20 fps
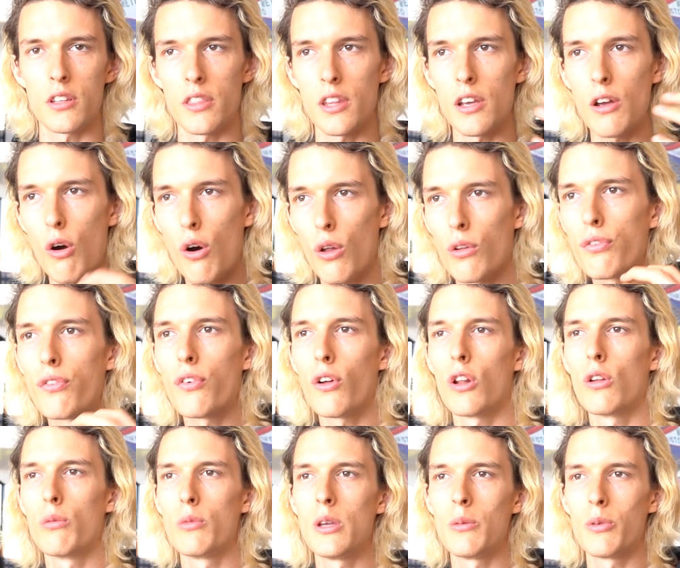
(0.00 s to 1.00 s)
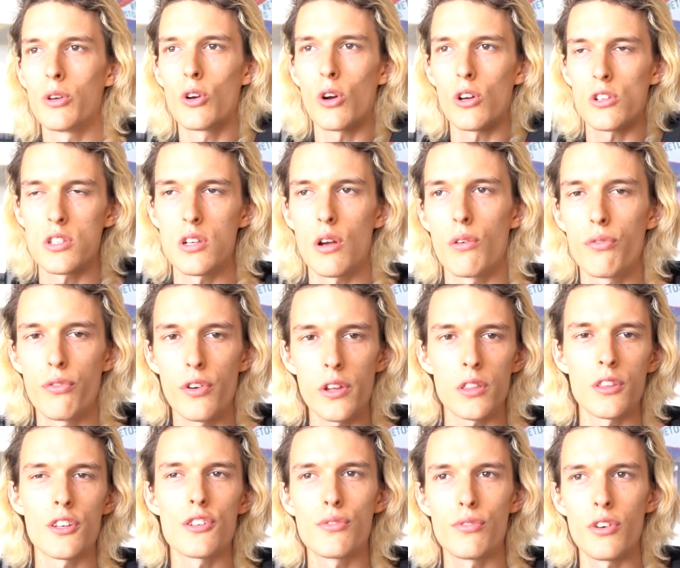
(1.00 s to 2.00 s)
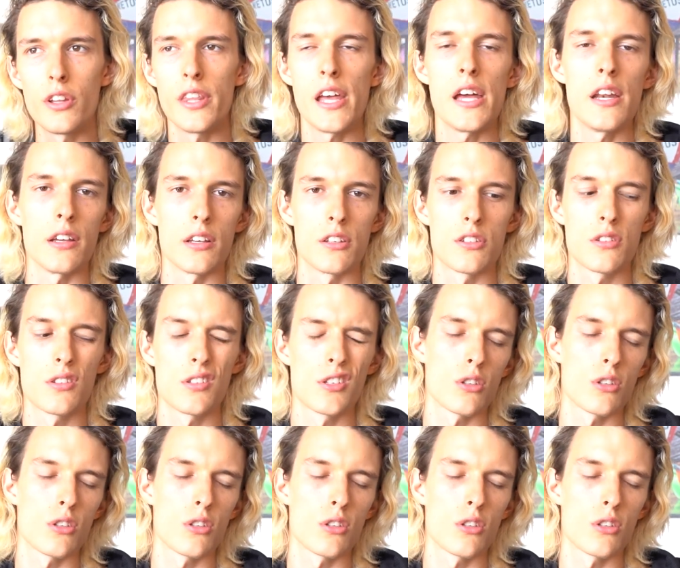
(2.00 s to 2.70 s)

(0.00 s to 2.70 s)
They all follow me because they are fitness fanatics.